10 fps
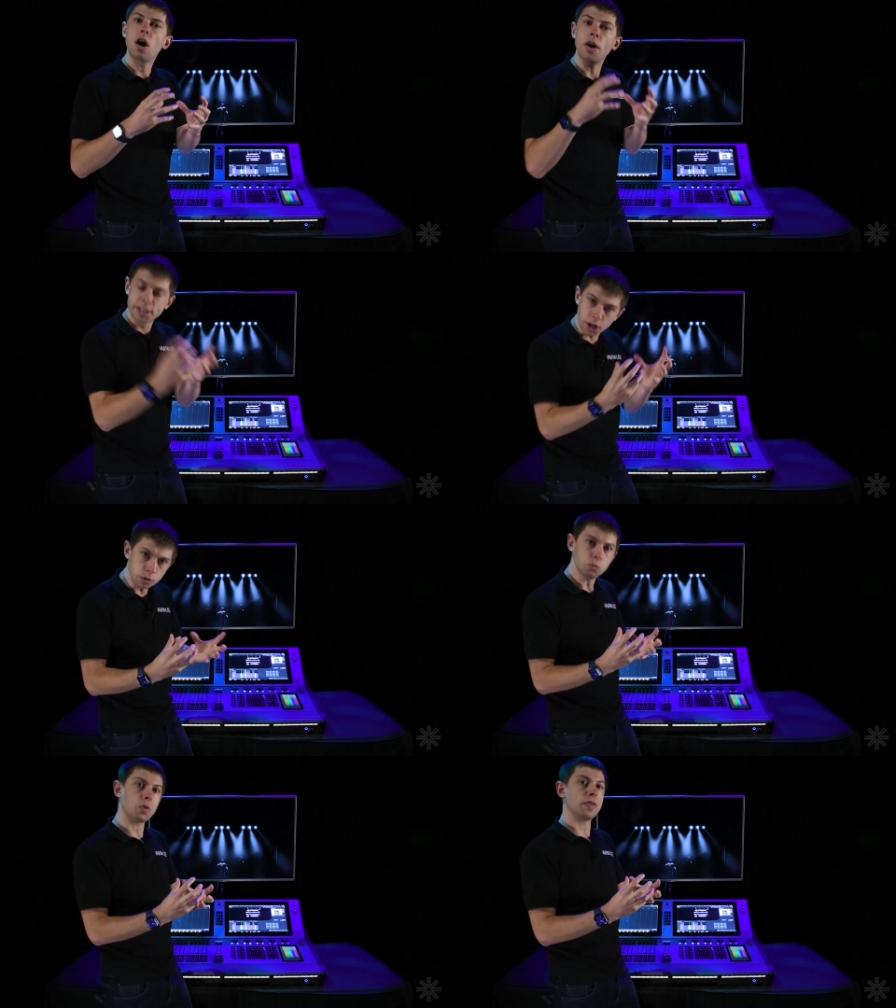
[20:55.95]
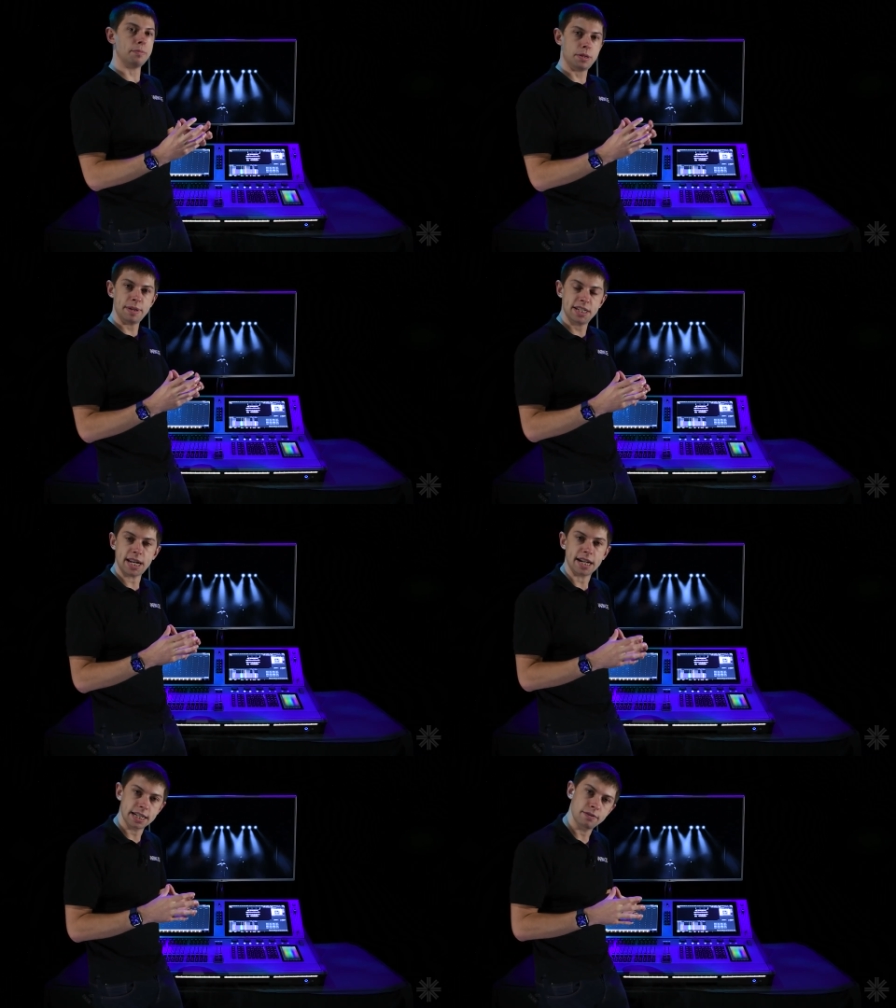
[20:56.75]
I don't want them to be
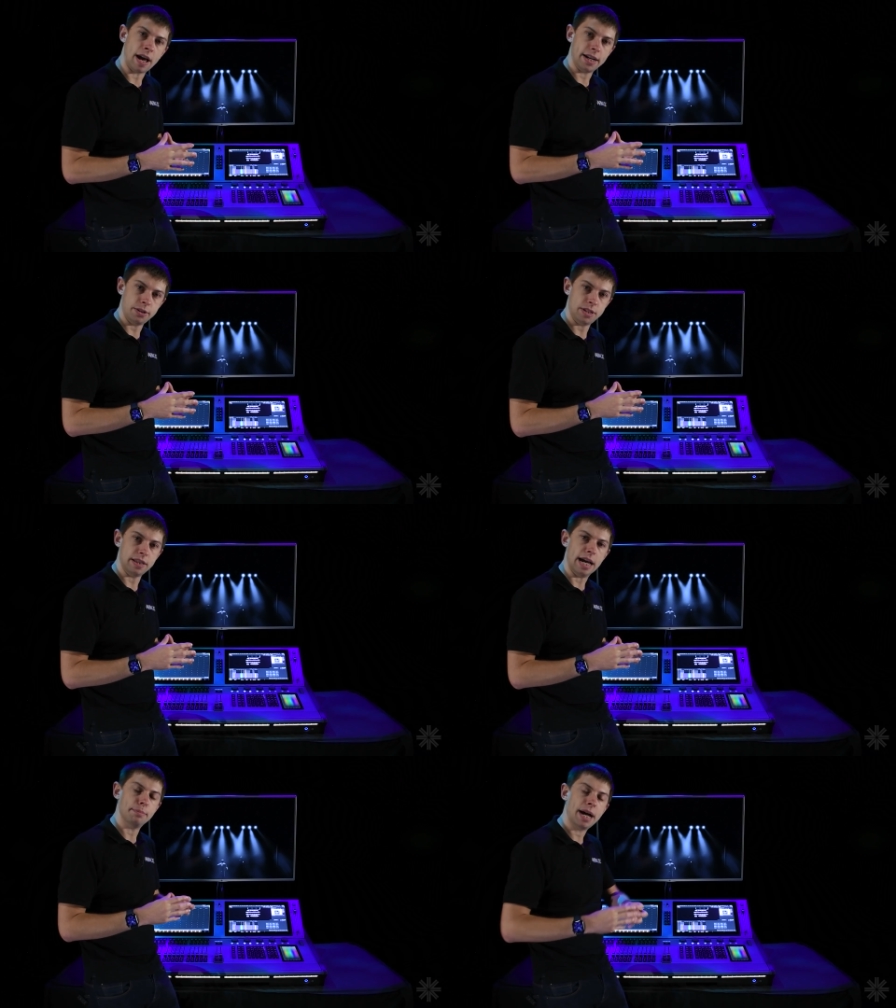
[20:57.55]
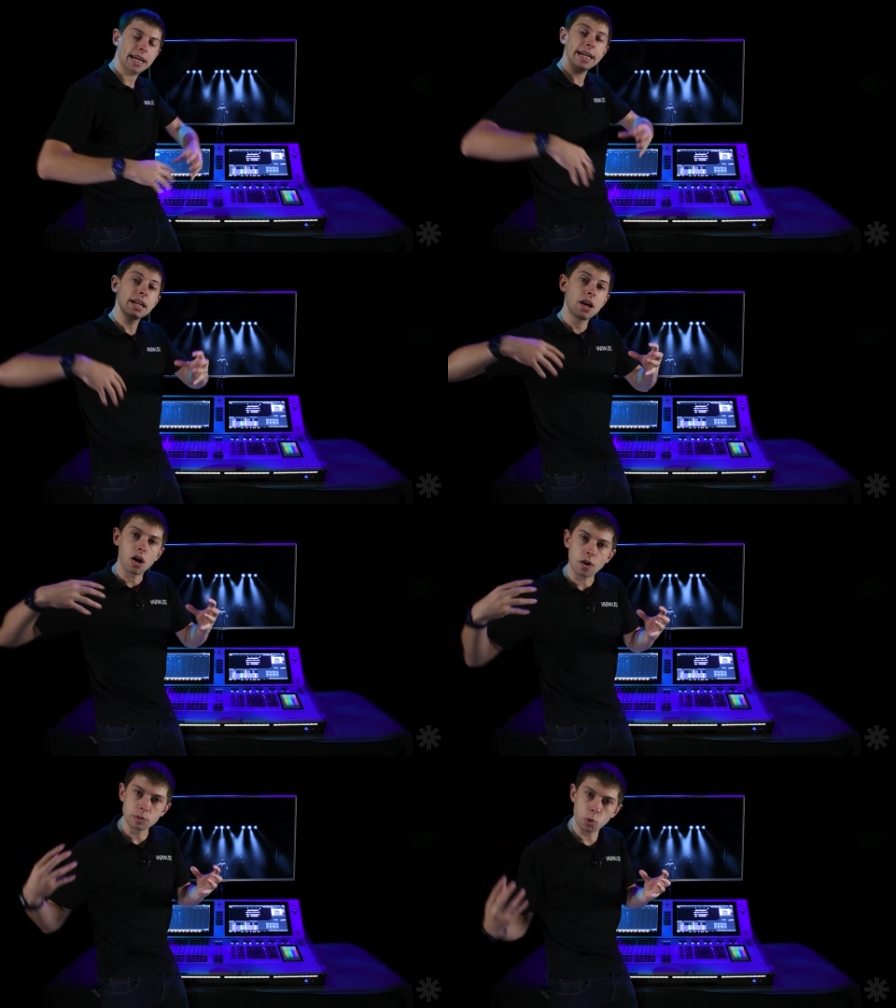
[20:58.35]
static values in that palette.
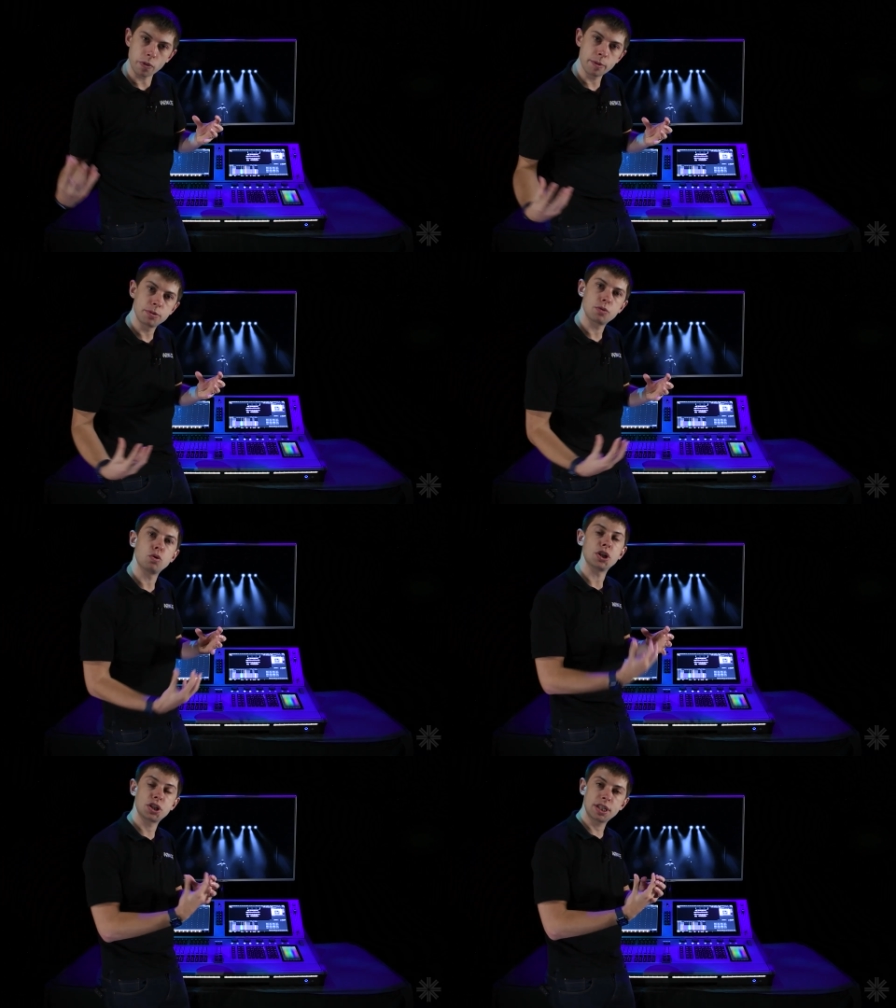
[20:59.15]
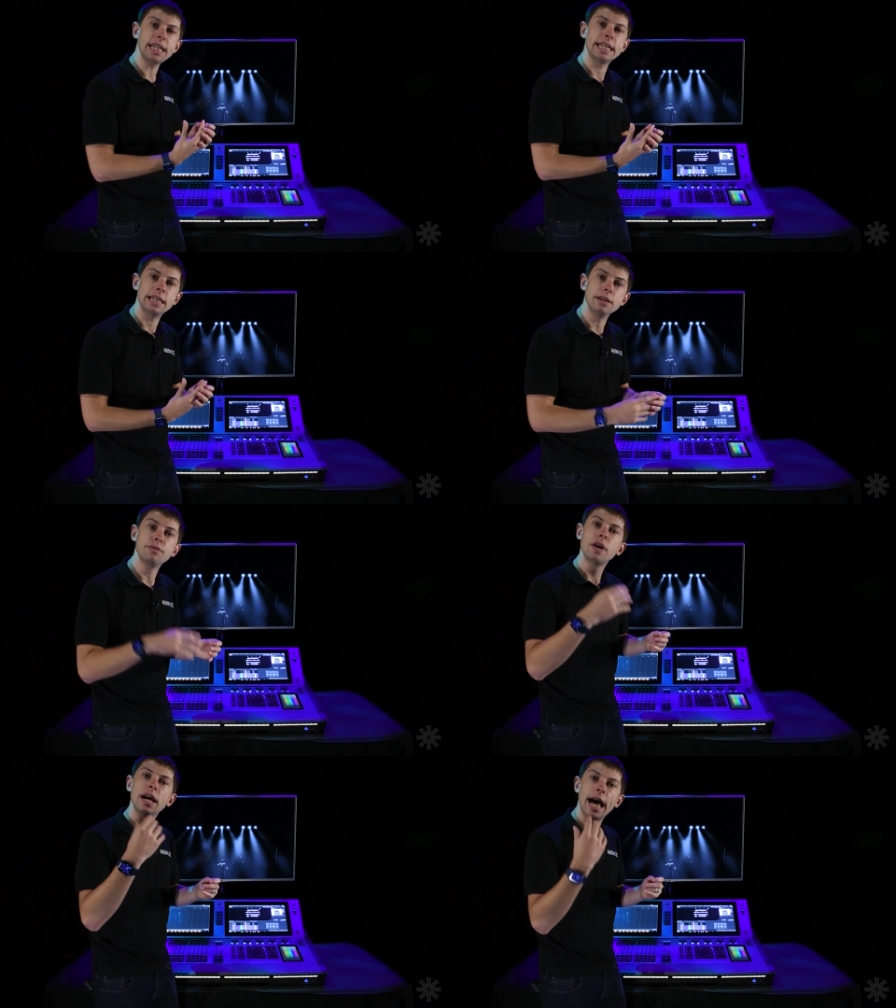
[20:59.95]
I want them to
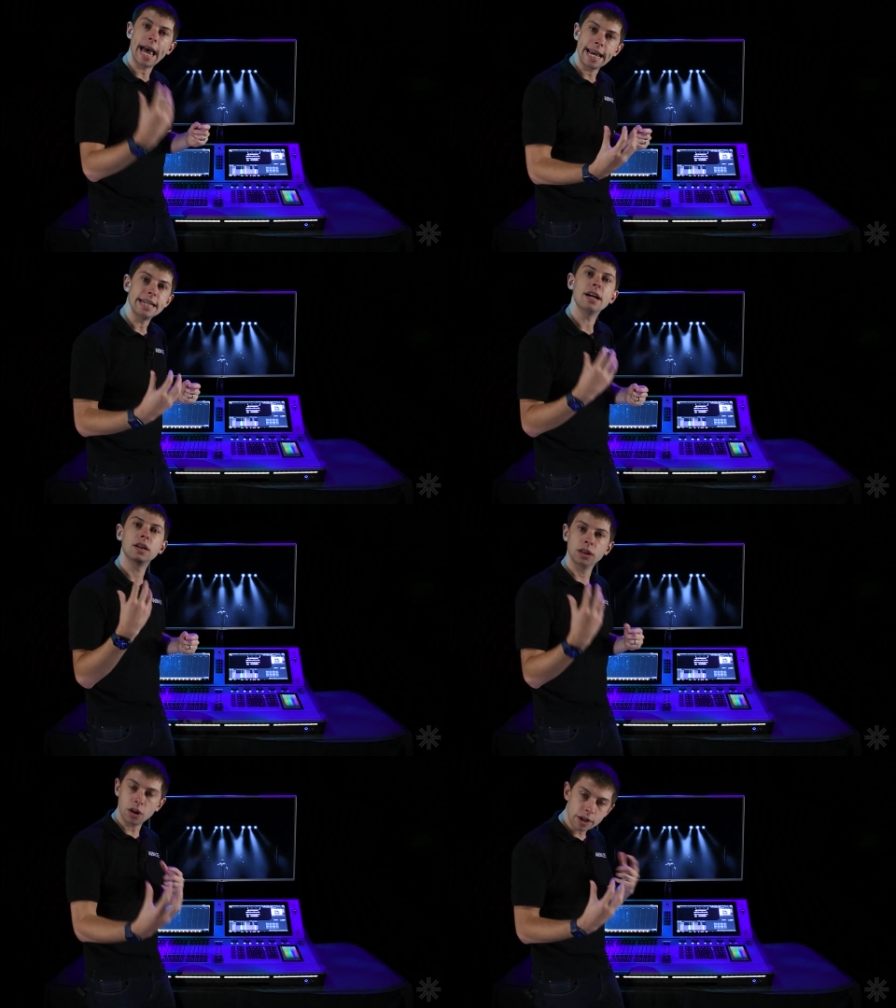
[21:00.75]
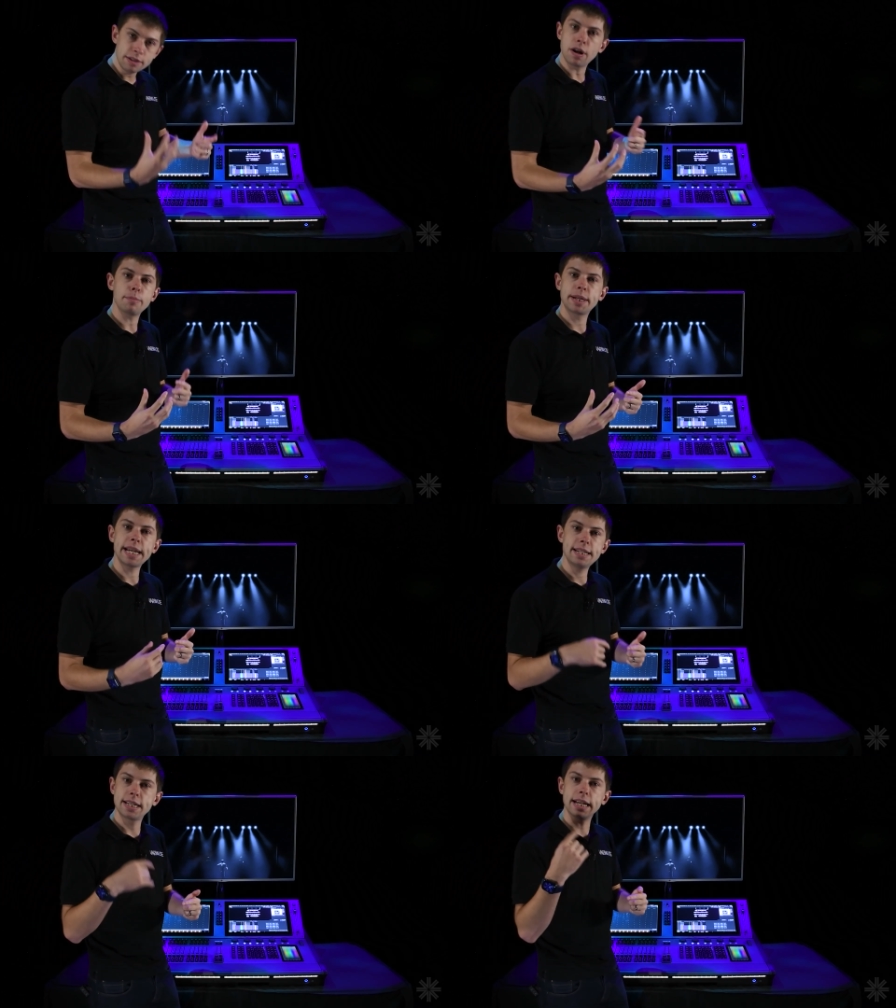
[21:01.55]
receive a live
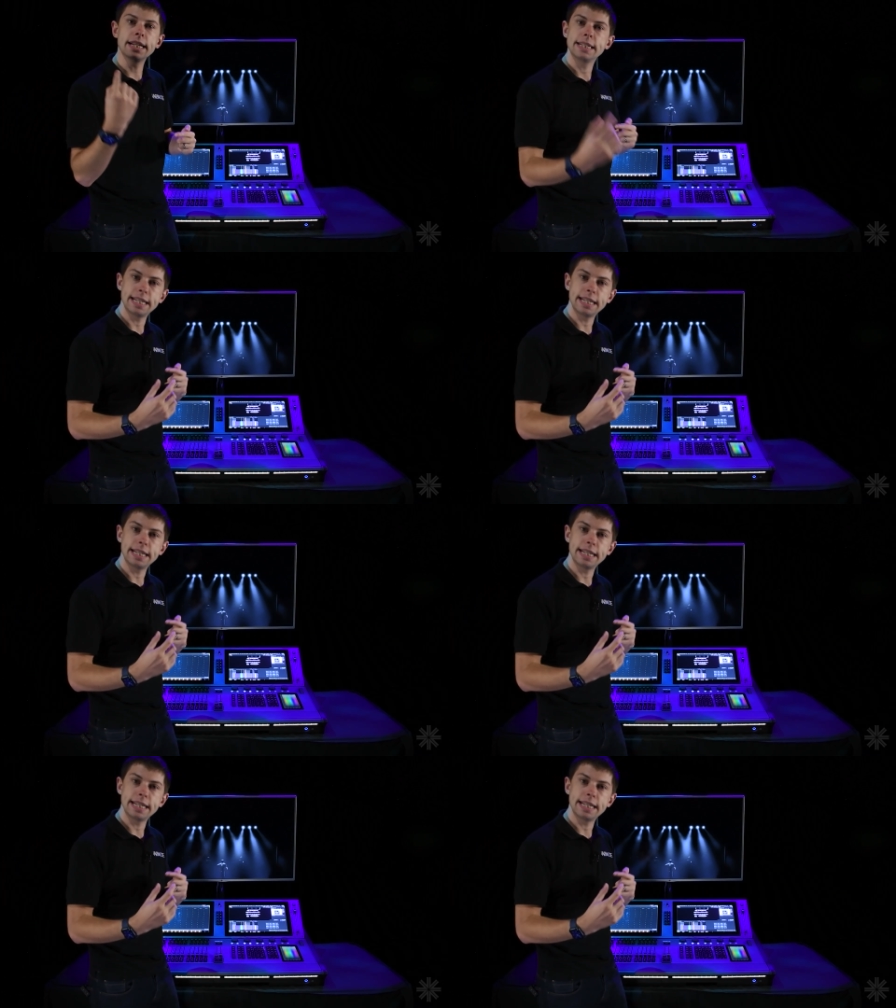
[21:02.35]
updating